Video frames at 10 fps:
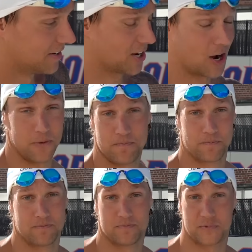So
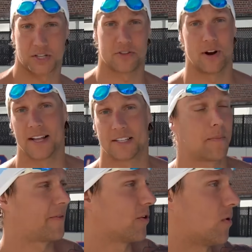just a little heads
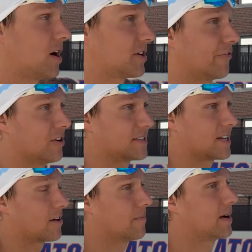up if you're watching
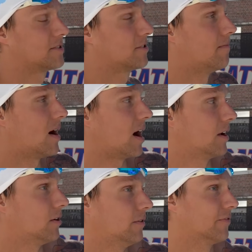freestyle compared to a
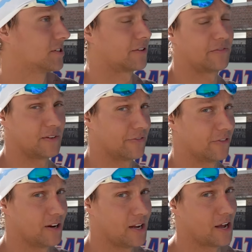mile versus a 50
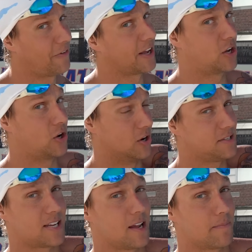free. If I could
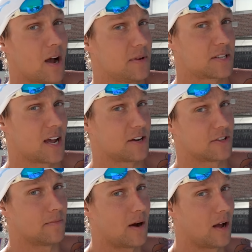take Bobby's catch in
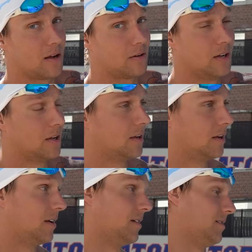the mile,
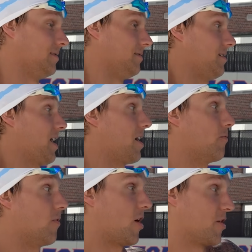I
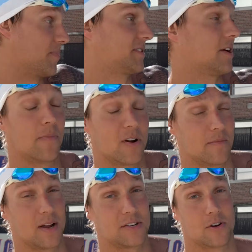100% would put it in
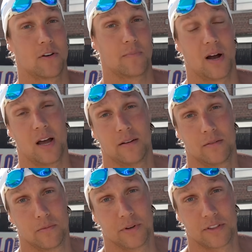my stroke, but
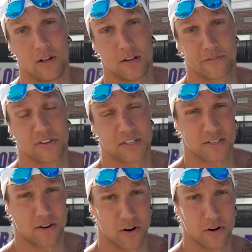with the laws of physics
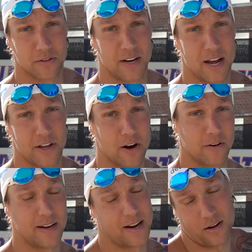on Earth and how they are
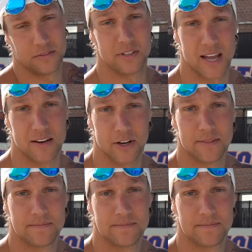right now, you can't do it.